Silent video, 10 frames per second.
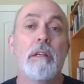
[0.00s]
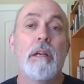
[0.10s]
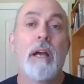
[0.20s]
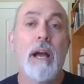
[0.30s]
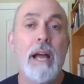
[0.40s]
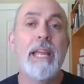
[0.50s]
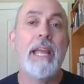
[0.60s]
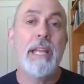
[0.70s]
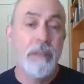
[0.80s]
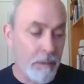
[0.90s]

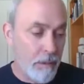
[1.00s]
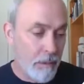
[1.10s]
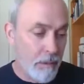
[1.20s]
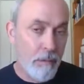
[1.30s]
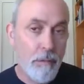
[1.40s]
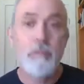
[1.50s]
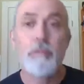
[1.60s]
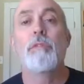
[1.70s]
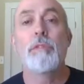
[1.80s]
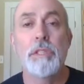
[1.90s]
high-end,
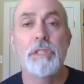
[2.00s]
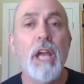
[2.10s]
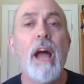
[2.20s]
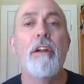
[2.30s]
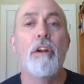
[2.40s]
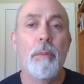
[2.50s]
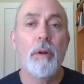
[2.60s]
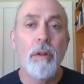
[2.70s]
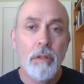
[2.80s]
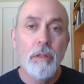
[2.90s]

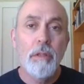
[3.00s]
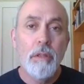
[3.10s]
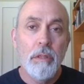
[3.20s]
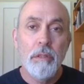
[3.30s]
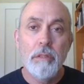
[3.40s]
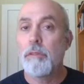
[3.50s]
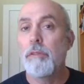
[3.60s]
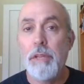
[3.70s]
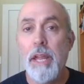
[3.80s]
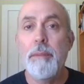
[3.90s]
desirable
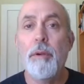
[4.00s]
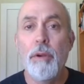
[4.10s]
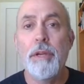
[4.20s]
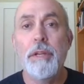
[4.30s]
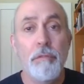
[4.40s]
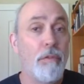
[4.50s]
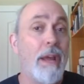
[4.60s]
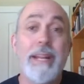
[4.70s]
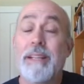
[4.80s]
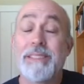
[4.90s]
neighborhood
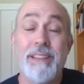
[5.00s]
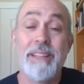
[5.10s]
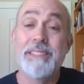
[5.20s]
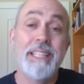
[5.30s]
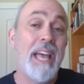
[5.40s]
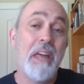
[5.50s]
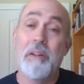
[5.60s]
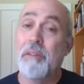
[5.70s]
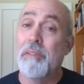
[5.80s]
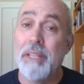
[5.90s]
right outside of
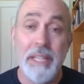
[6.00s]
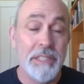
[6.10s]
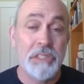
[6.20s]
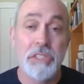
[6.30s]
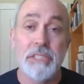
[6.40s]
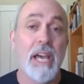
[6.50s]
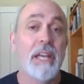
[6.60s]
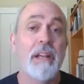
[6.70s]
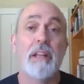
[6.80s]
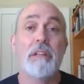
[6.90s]
Seattle. It's just
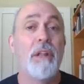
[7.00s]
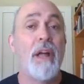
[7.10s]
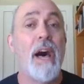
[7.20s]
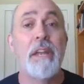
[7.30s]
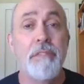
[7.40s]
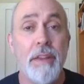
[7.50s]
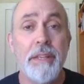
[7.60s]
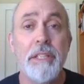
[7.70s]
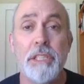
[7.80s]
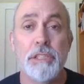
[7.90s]
got a lot of
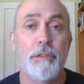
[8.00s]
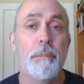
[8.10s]
advantages for